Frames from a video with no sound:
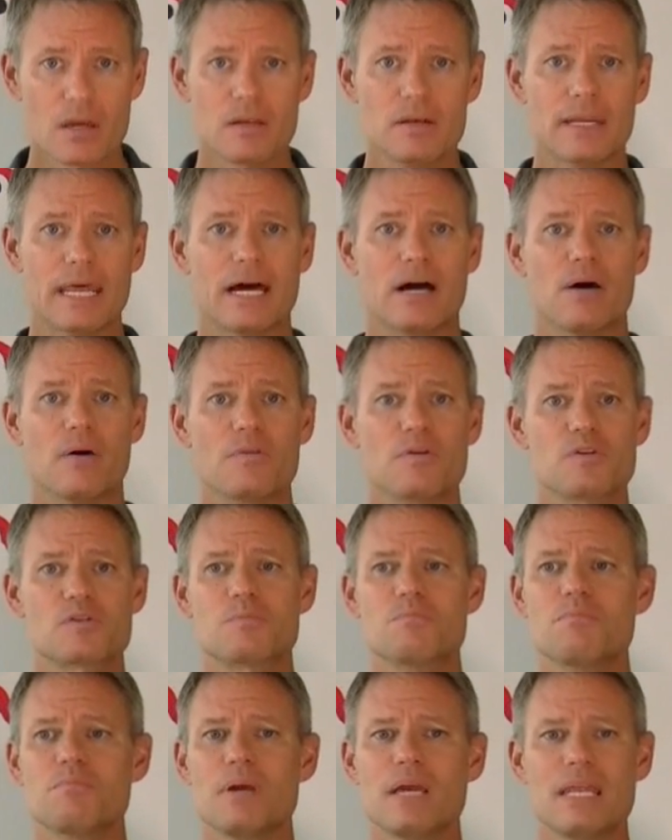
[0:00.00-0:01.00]
Now, there's
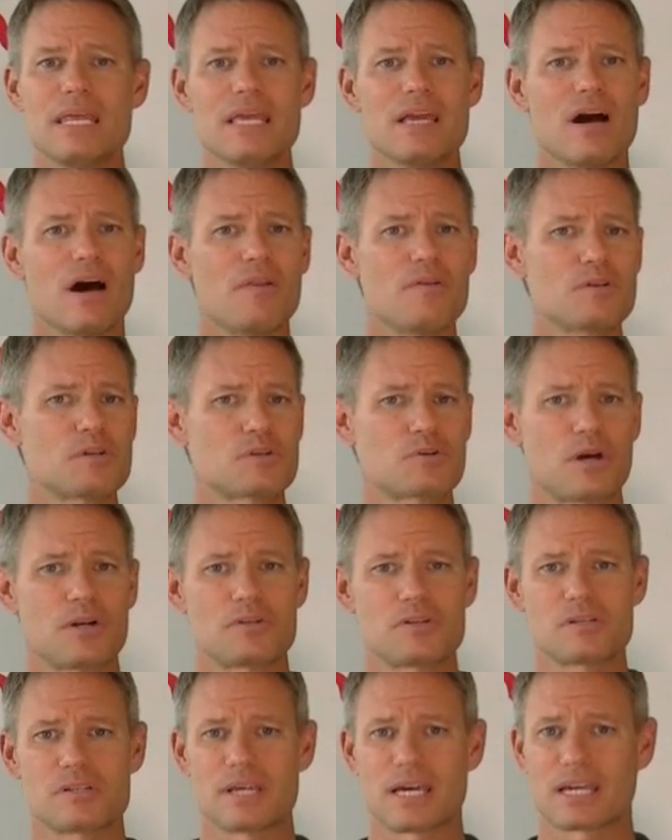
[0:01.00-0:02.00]
many other
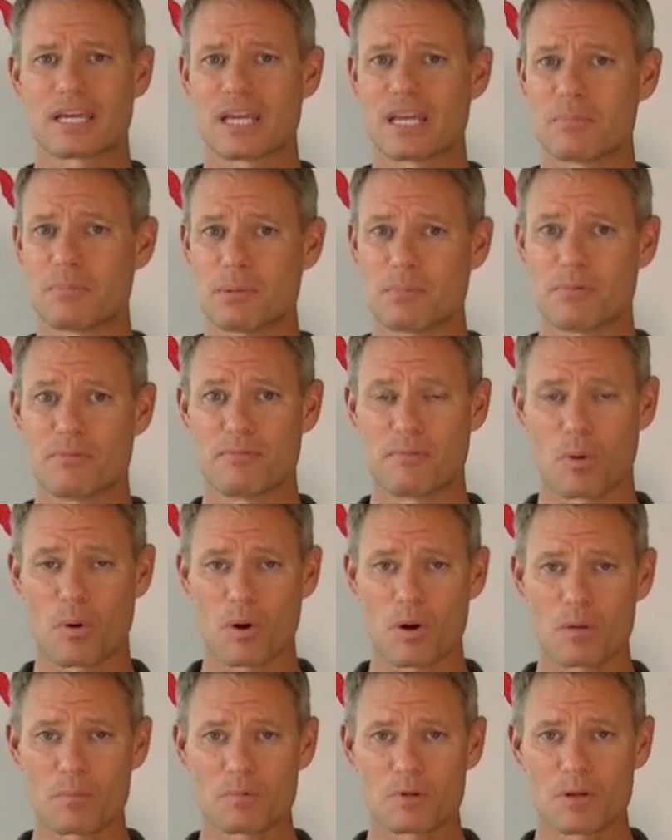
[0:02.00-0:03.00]
stretches that can be
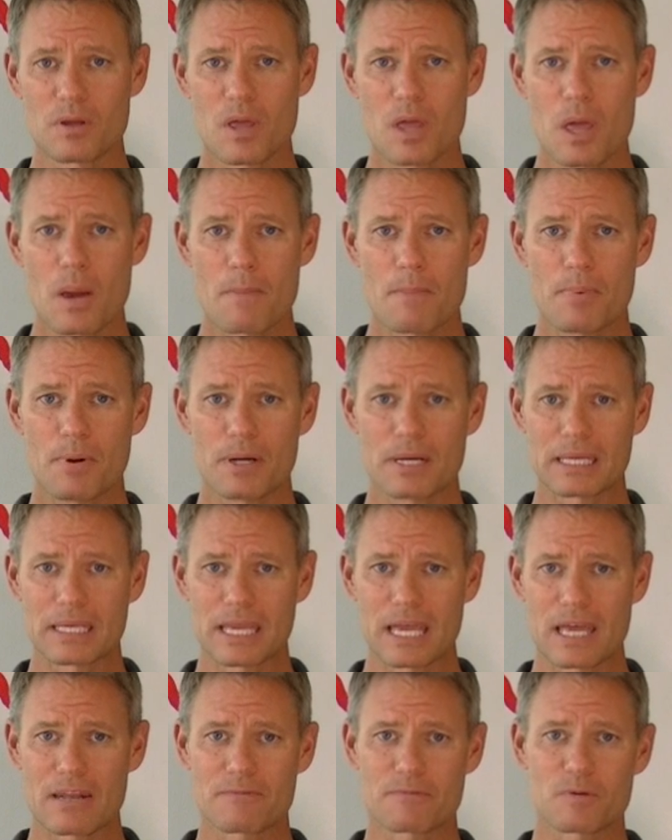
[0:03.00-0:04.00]
performed, but
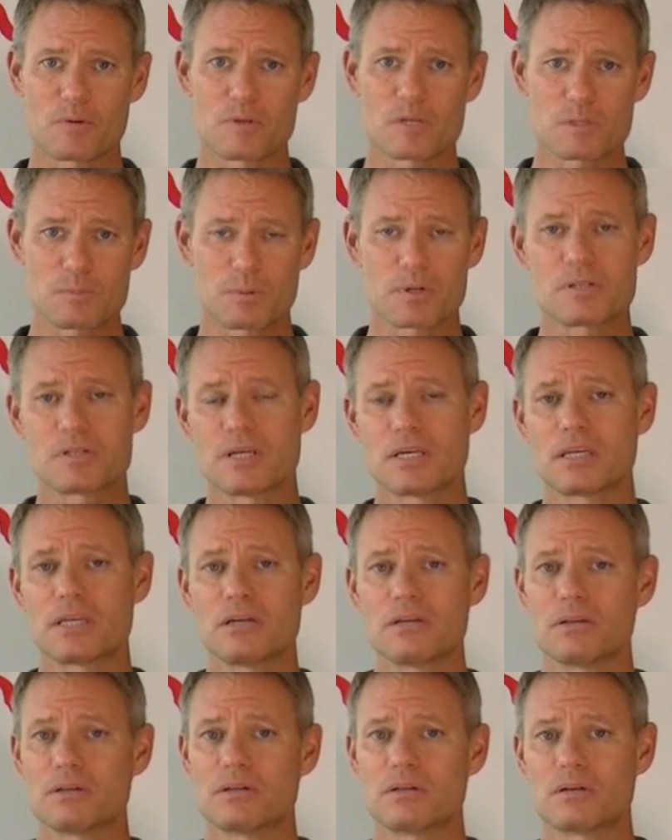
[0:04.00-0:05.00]
again, for this
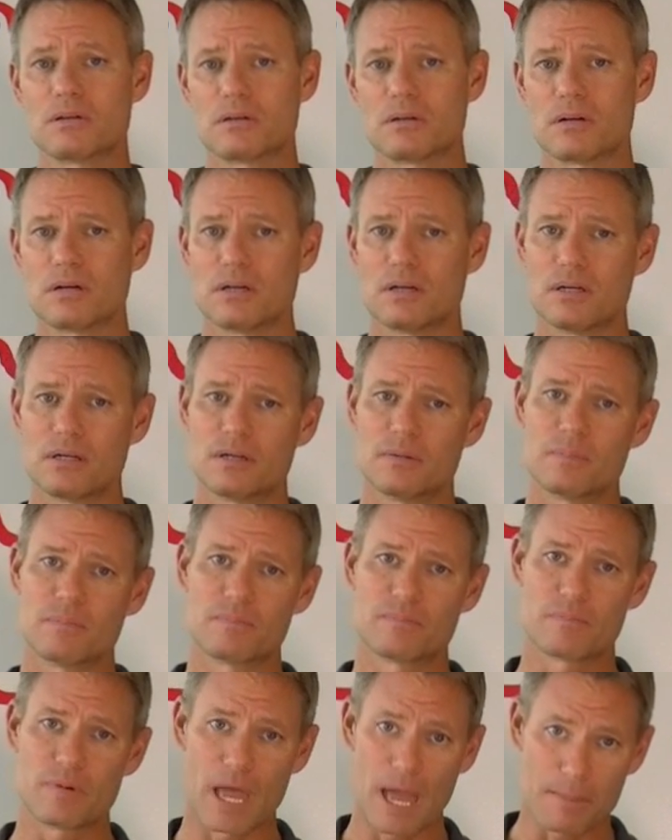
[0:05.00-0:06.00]
particular
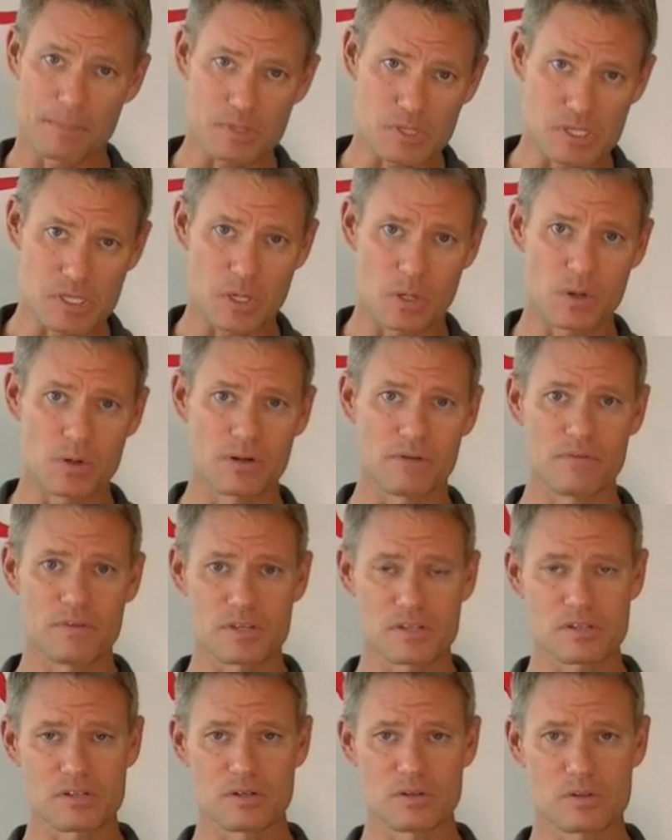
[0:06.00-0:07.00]
episode of
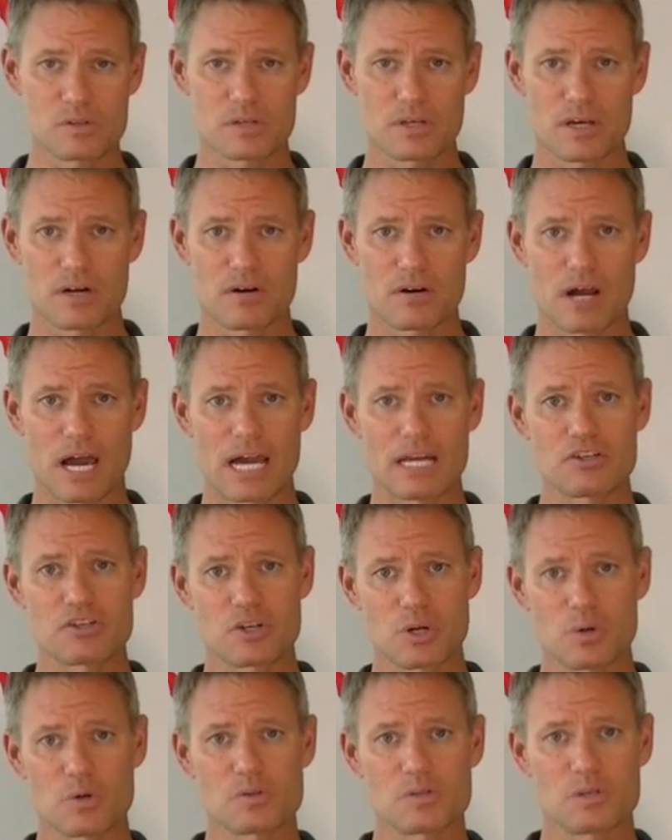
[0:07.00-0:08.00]
this newsletter, I
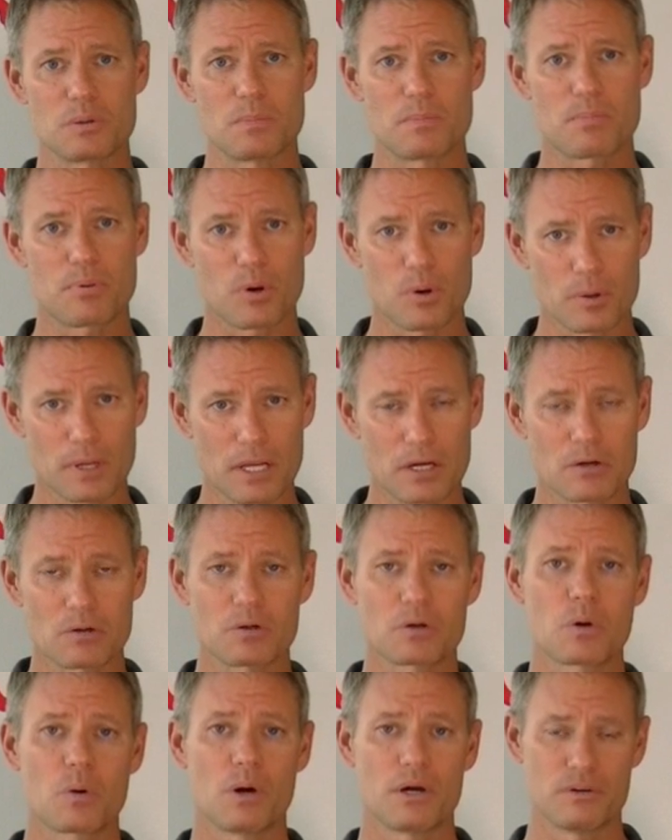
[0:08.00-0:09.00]
chose the
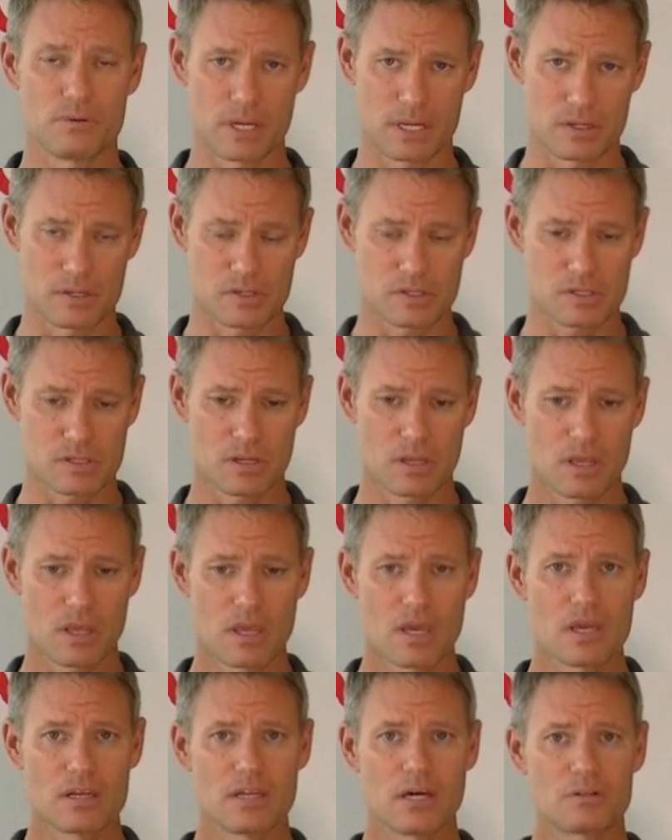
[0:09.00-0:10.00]
Pronator Quadratus.
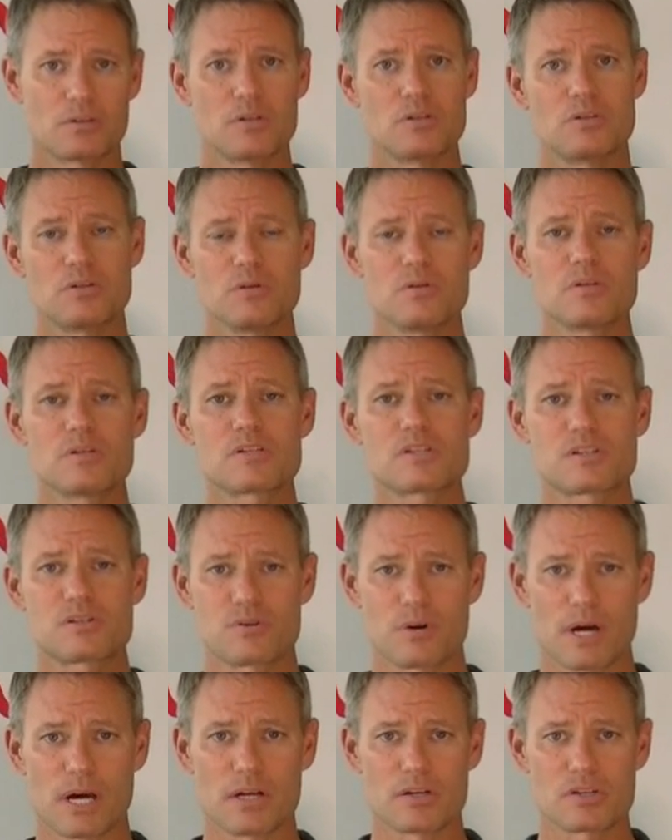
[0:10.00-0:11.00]
Now, to do this
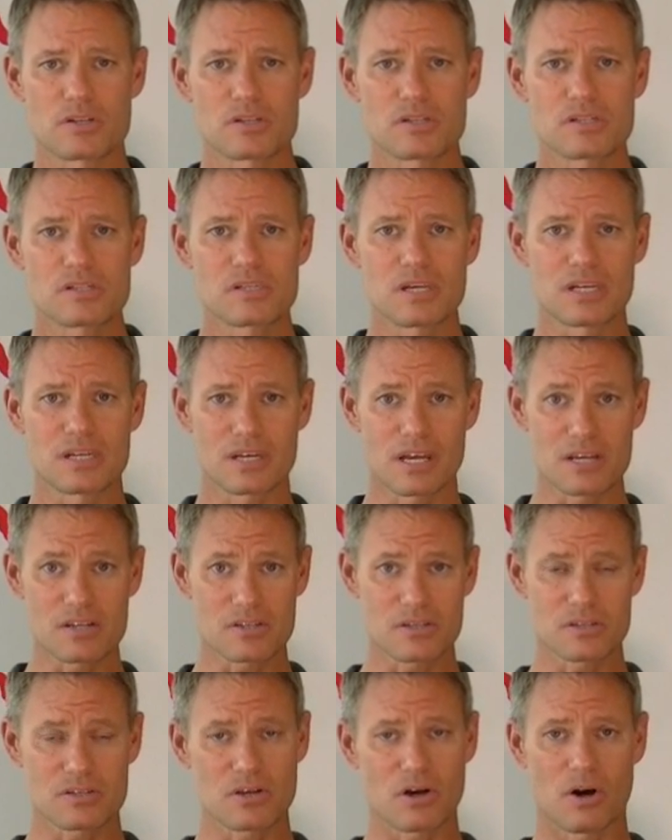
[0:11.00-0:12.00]
stretch, sit
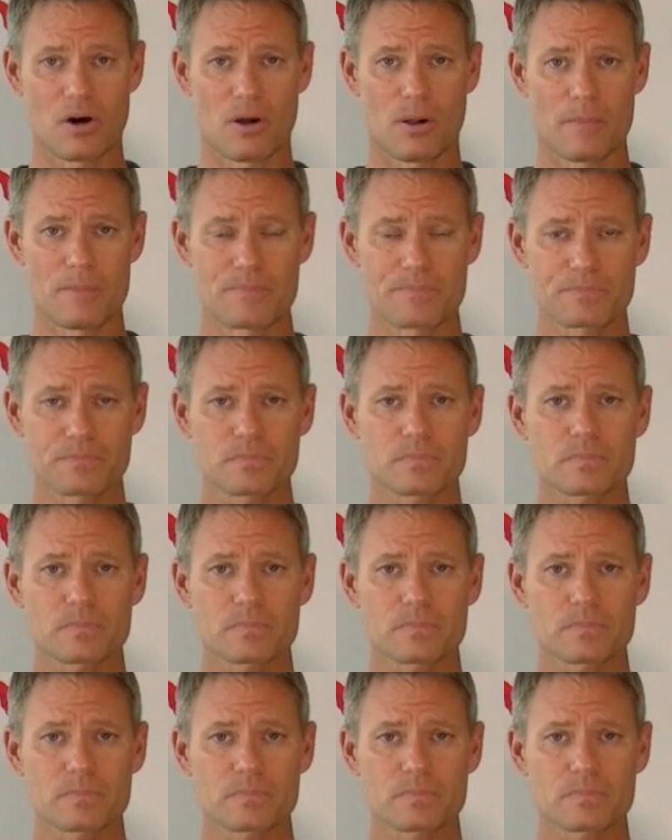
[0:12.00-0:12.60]
nice and tall,